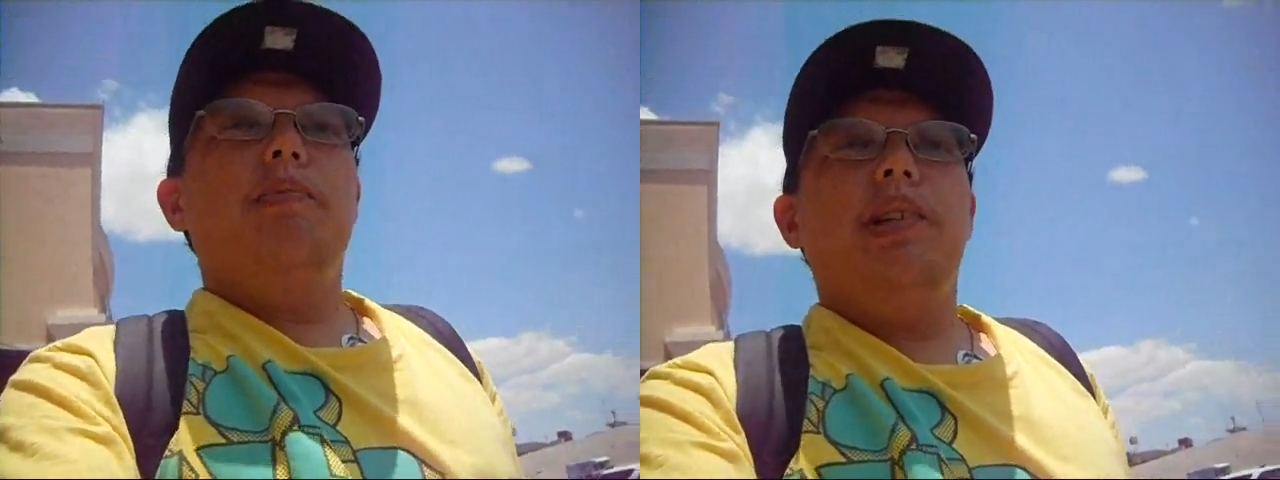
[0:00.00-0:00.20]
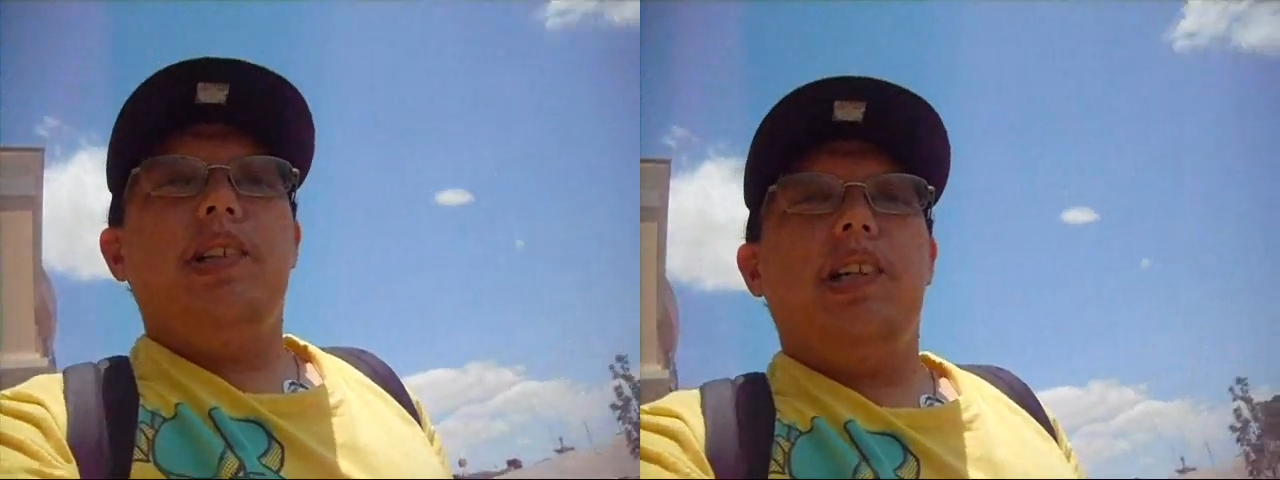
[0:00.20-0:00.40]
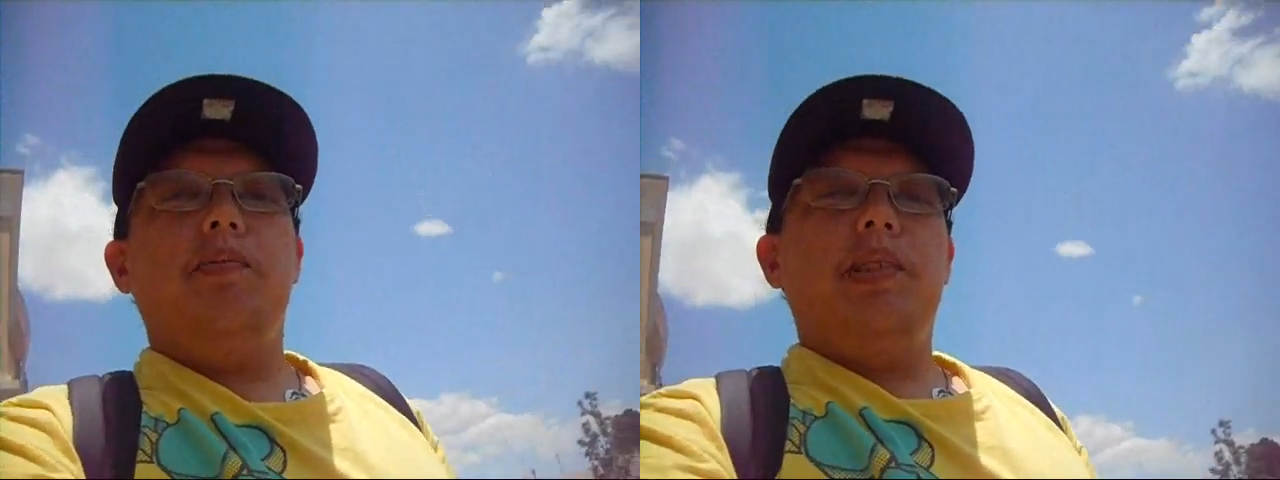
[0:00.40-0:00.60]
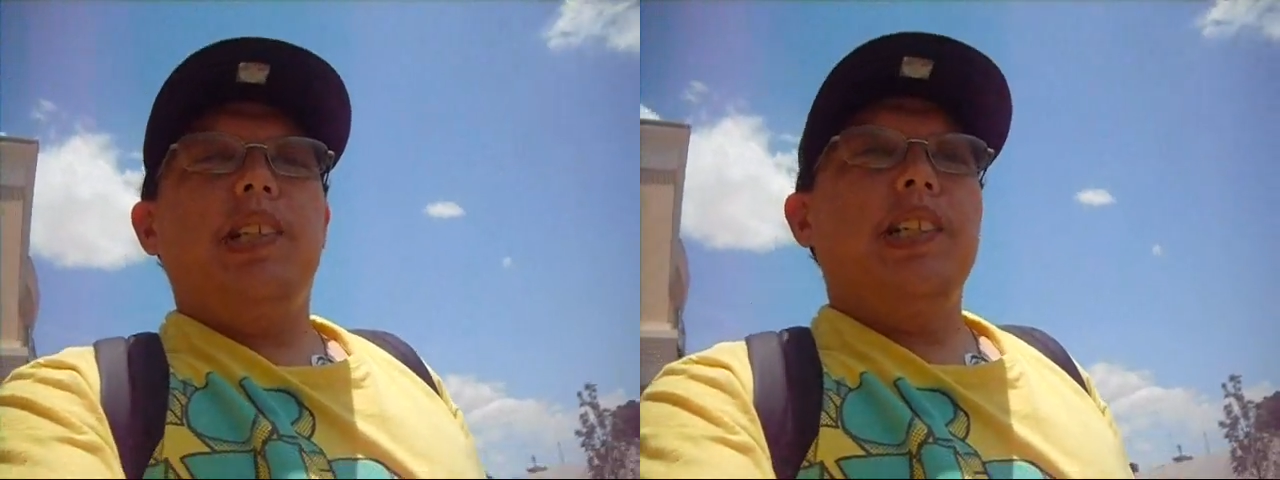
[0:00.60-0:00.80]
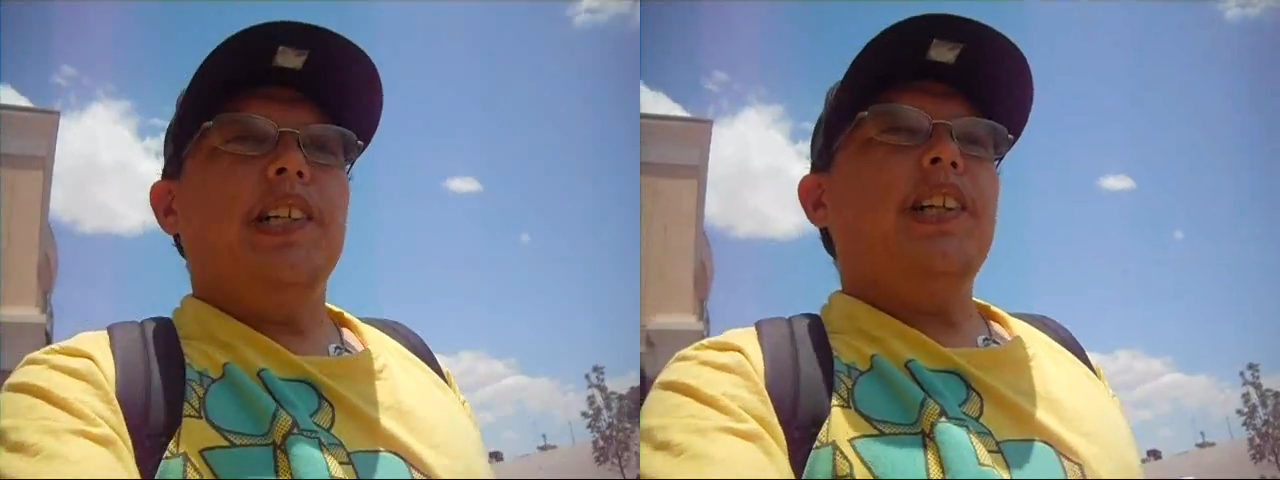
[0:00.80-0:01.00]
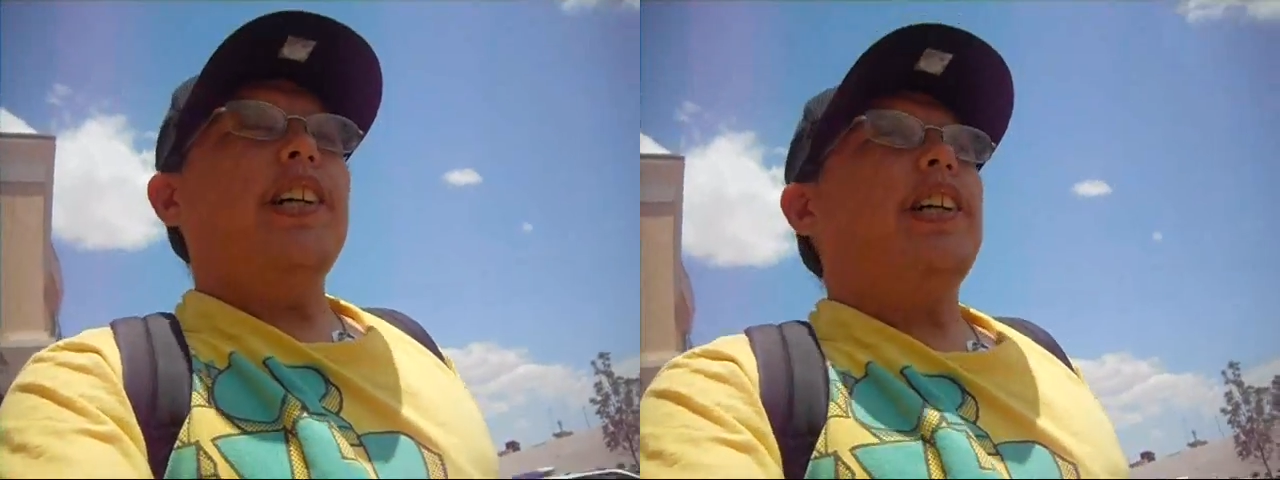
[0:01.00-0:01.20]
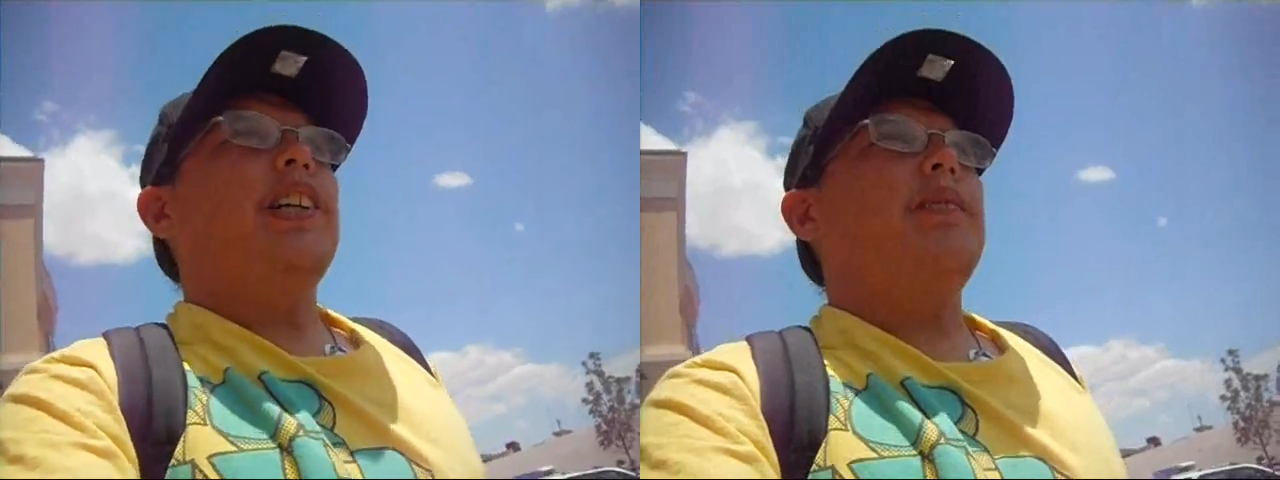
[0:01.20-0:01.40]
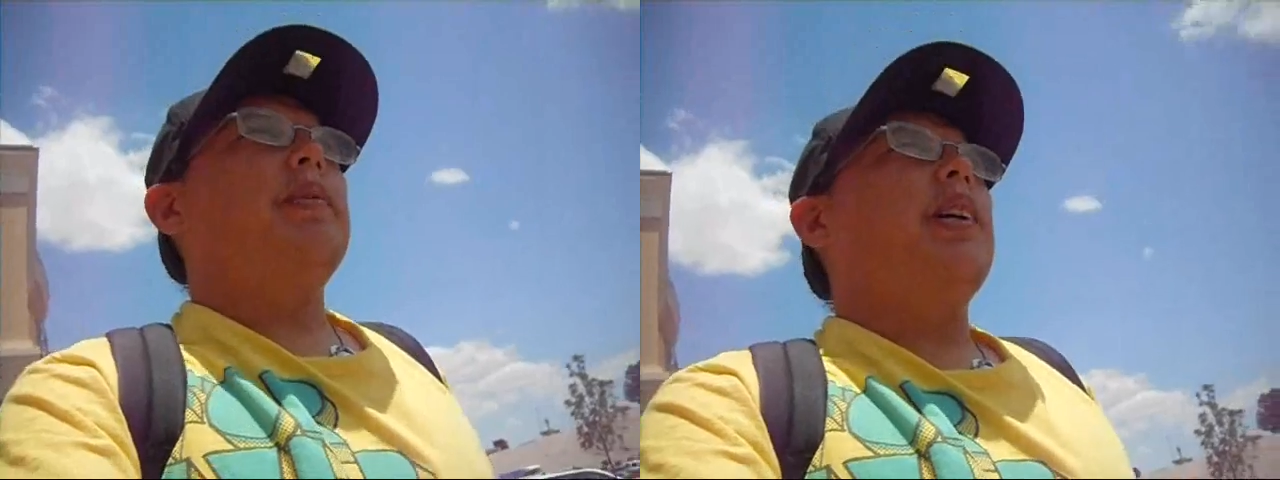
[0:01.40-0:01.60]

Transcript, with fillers: But I'm here and I'm